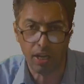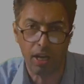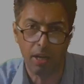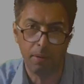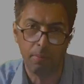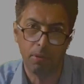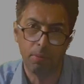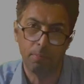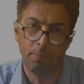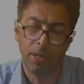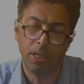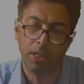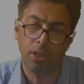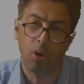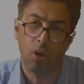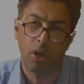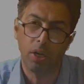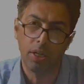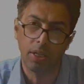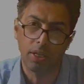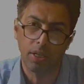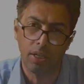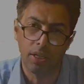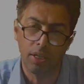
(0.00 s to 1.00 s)

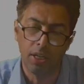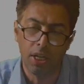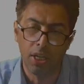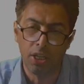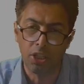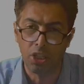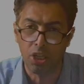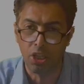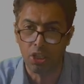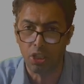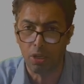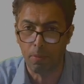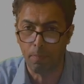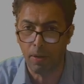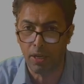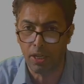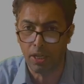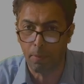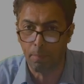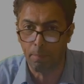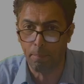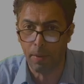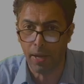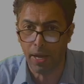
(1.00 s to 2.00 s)
methodical,
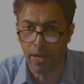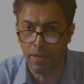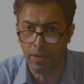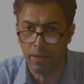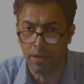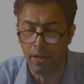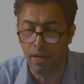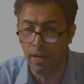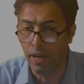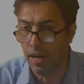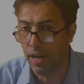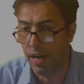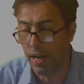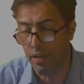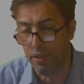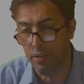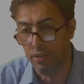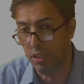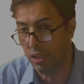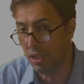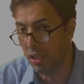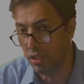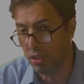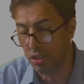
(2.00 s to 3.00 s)
systematic manner. And
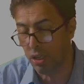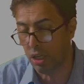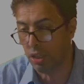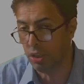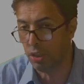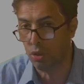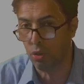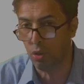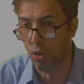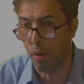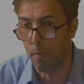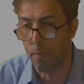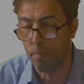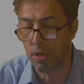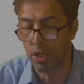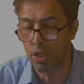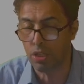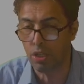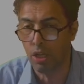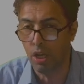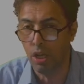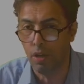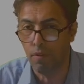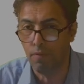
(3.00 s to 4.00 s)
these are the
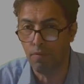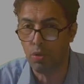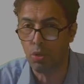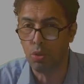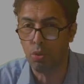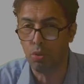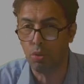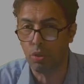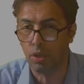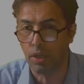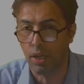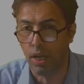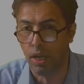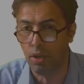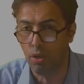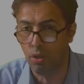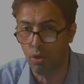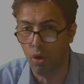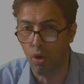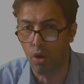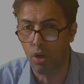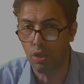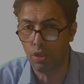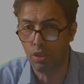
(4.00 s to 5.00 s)
topics which you
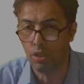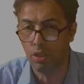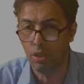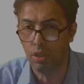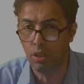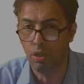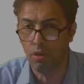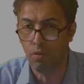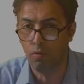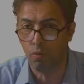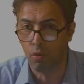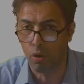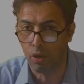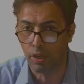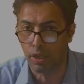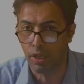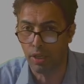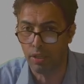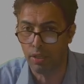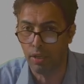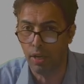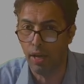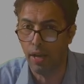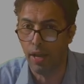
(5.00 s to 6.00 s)
cannot
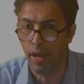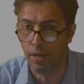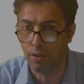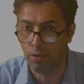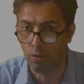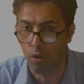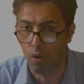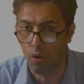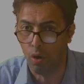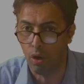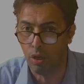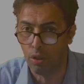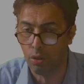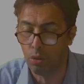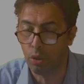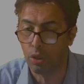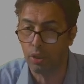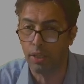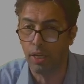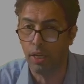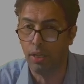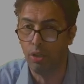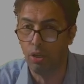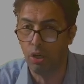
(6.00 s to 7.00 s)
forget at all. You
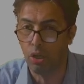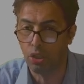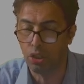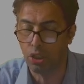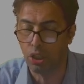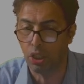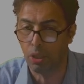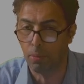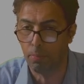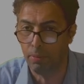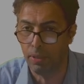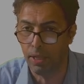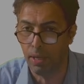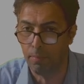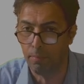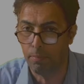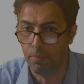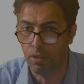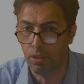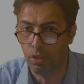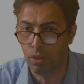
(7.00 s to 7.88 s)
cannot skip them.